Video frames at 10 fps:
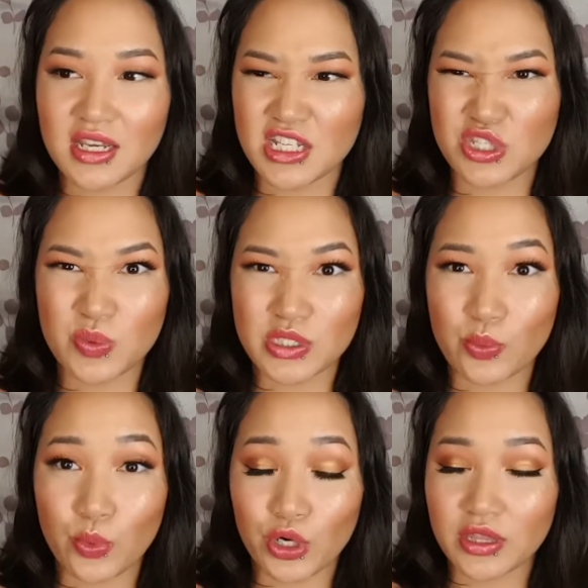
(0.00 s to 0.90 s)
It just
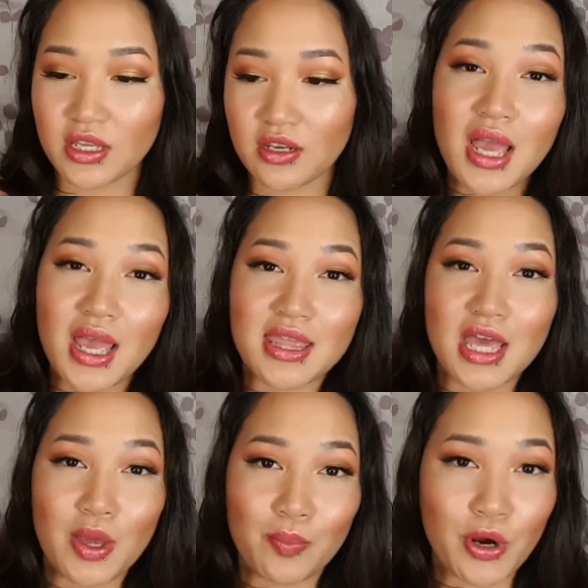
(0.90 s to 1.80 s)
wasn't worth it. And
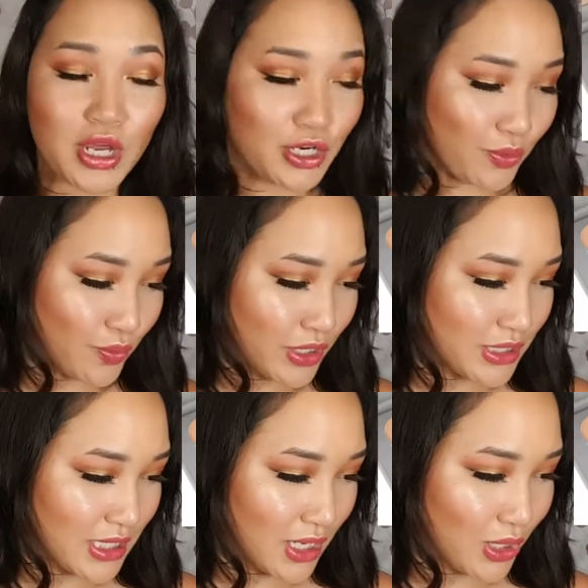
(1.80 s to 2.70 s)
that product
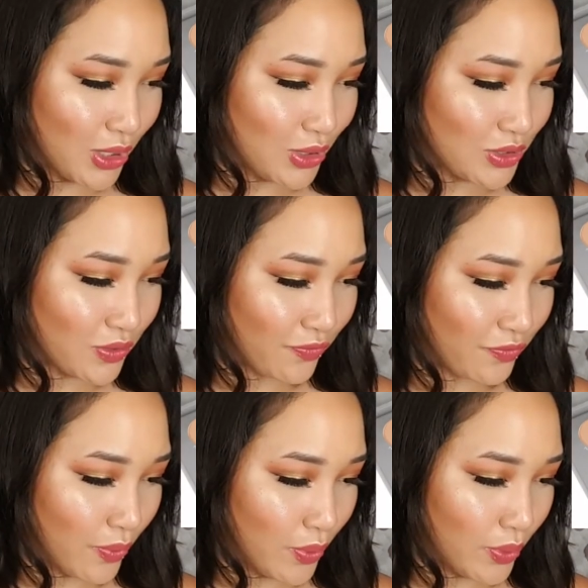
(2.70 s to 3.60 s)
retails
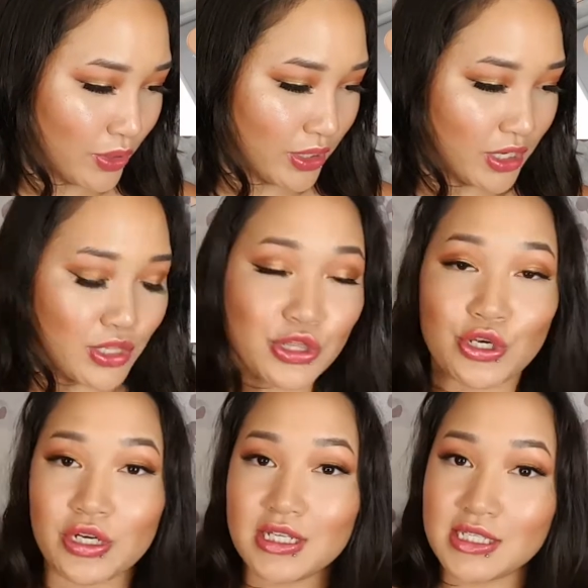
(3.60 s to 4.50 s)
for
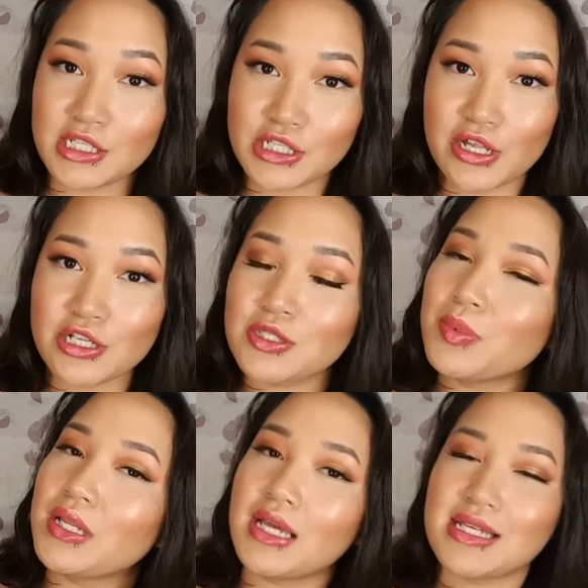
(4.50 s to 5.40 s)
$36,
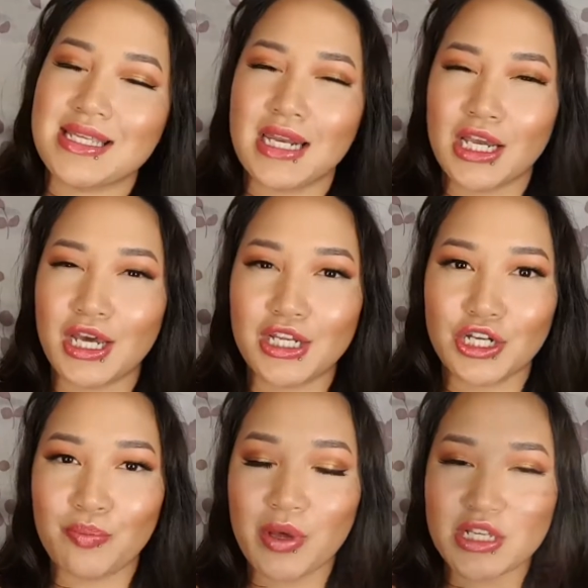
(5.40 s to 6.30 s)
but like I said, I got it in
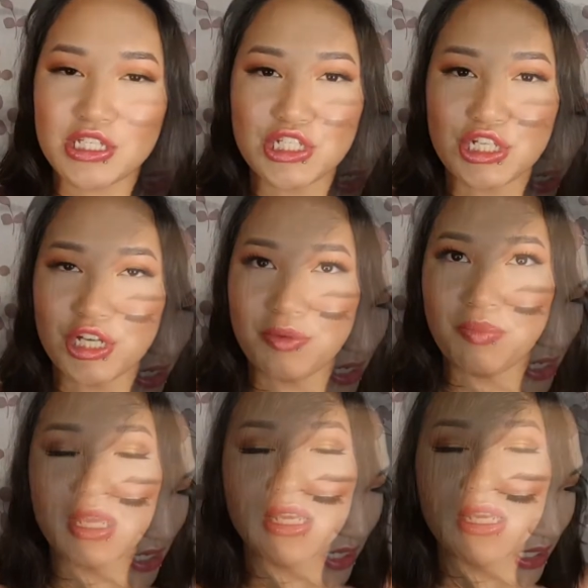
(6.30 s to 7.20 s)
a Boxycharm.
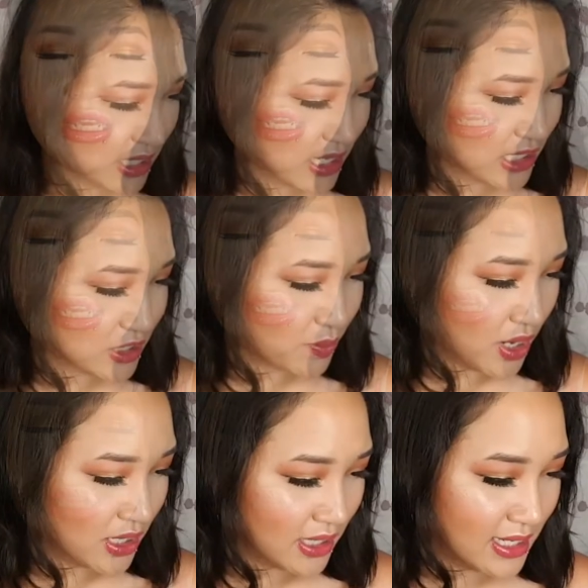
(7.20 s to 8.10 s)
The next
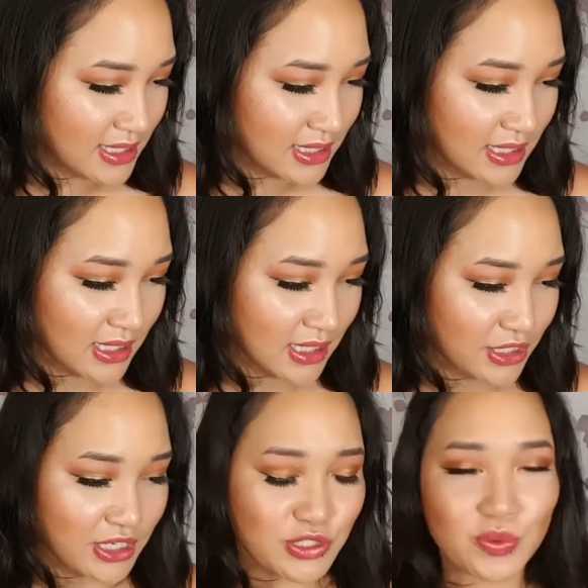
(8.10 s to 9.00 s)
product I did declutter
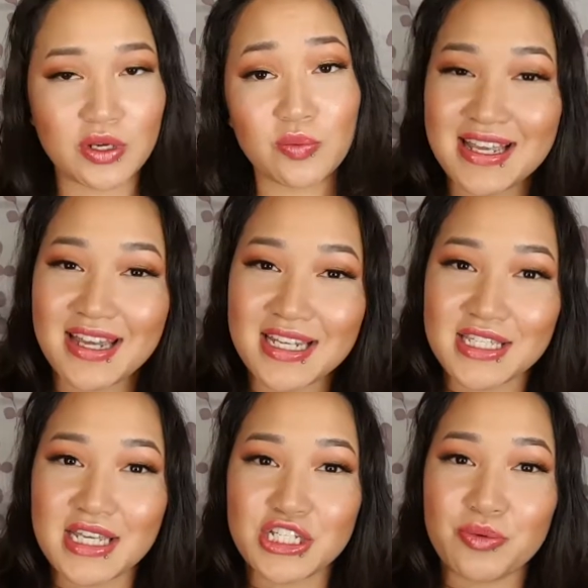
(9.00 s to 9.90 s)
as well, the
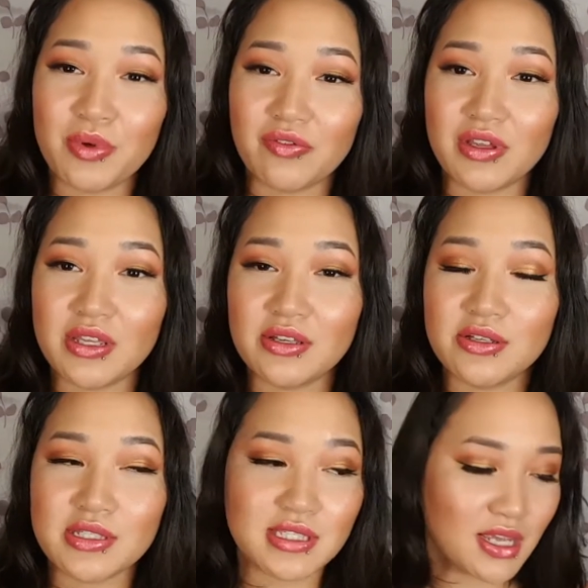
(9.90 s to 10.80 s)
Anastasia Beverly
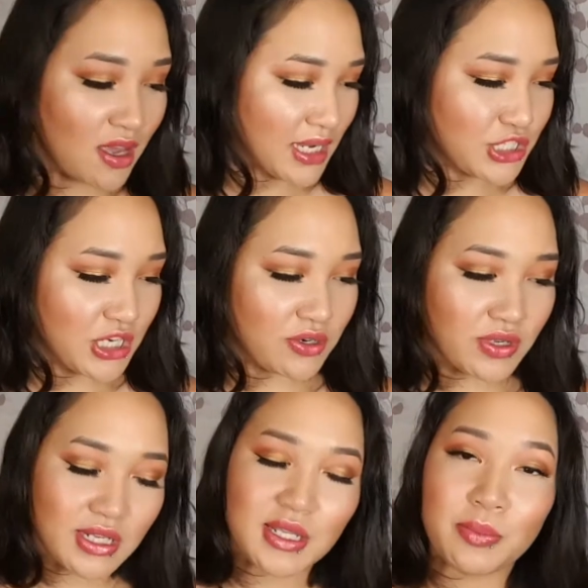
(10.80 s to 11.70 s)
Hills Black
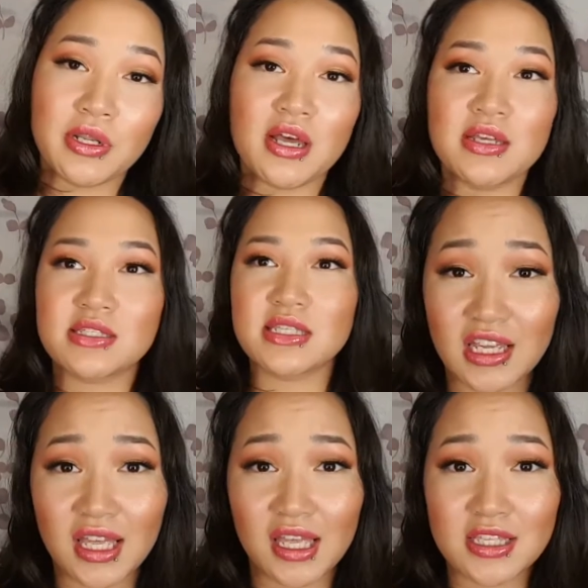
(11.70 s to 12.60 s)
Cherry Lip Gloss.
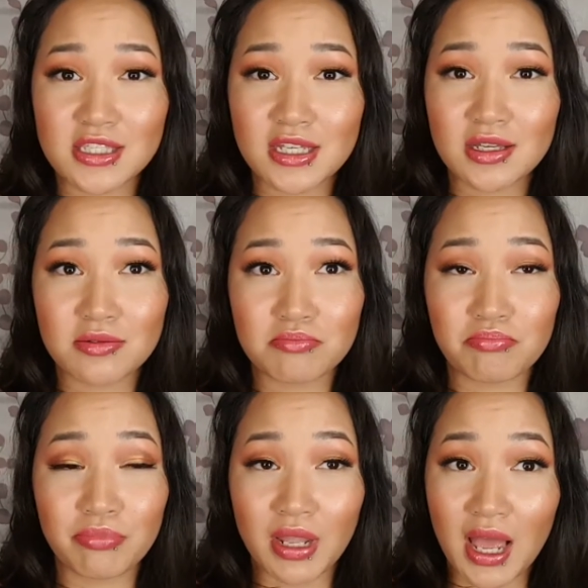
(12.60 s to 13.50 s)
It's a
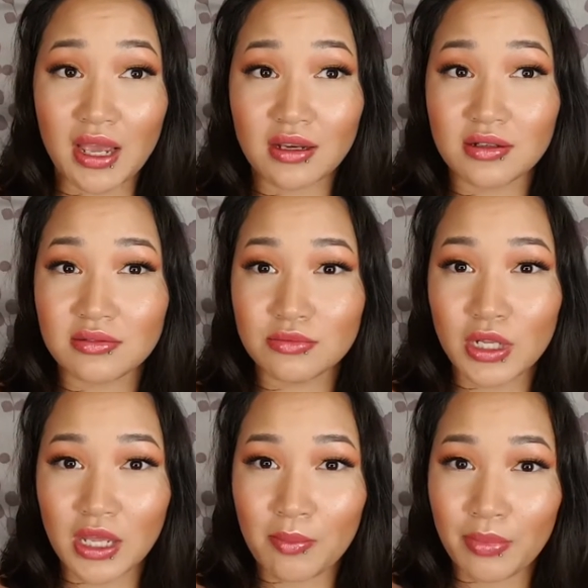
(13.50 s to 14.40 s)
black, well,
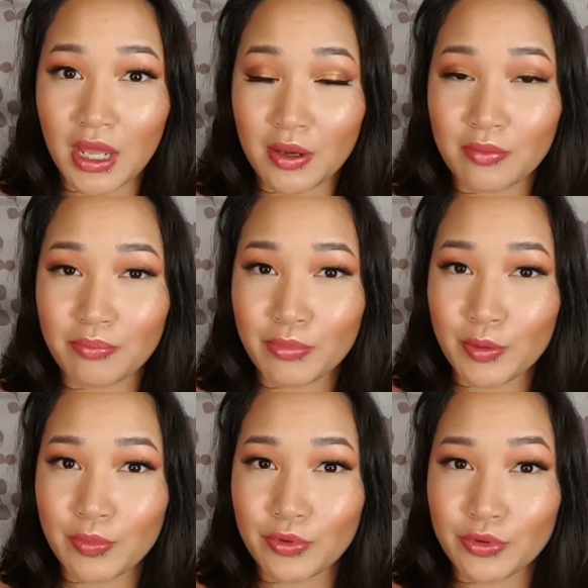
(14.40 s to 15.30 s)
like a black
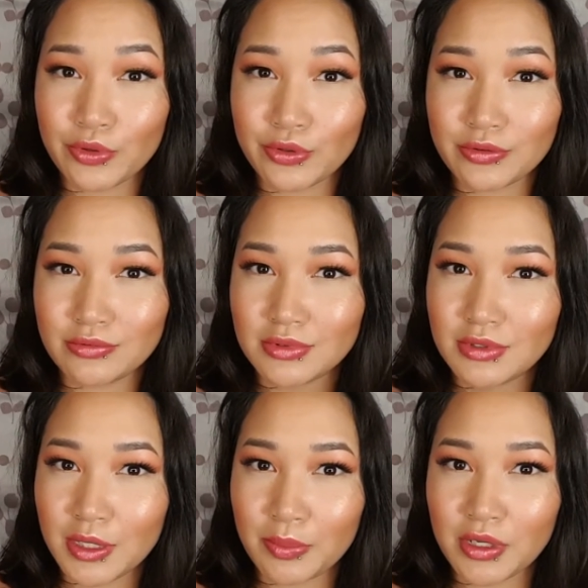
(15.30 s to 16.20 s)
purple
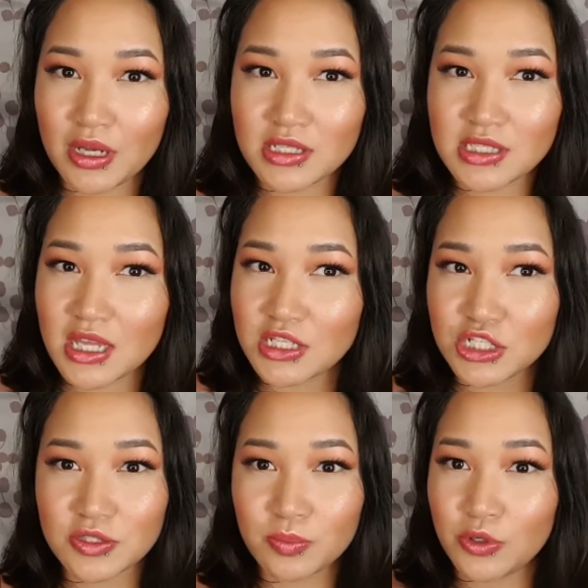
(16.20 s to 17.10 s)
lip gloss that
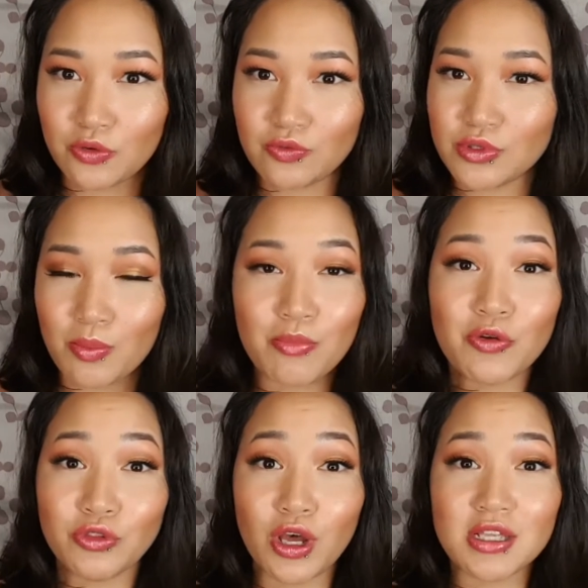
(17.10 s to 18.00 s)
just
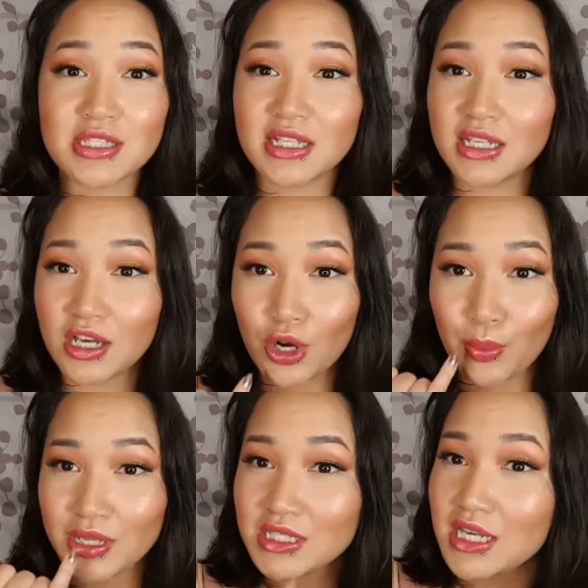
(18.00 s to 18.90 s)
moved constantly. Got on
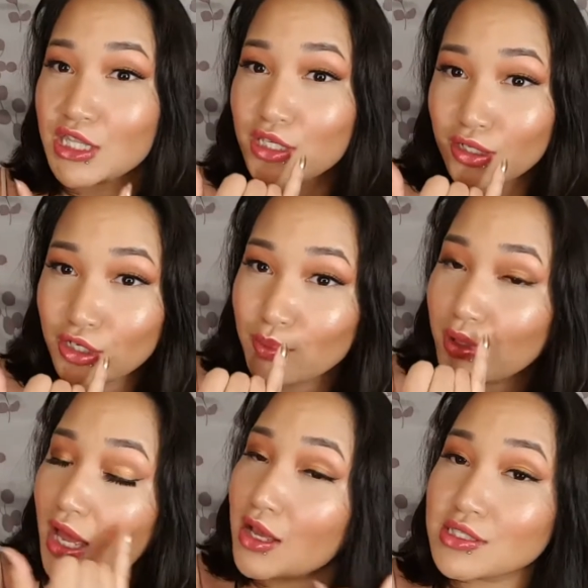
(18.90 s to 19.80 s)
my teeth, got on the
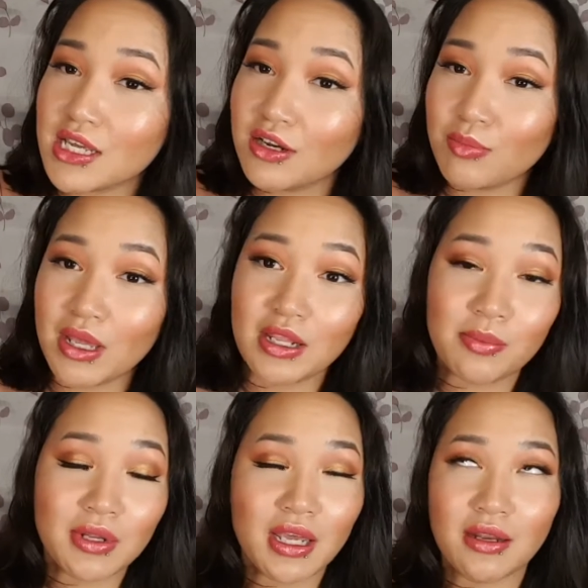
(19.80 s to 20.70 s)
outside of my
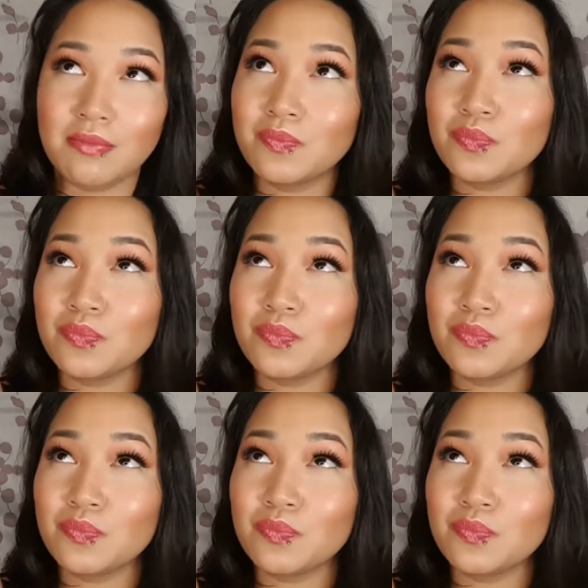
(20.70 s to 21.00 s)
lip line.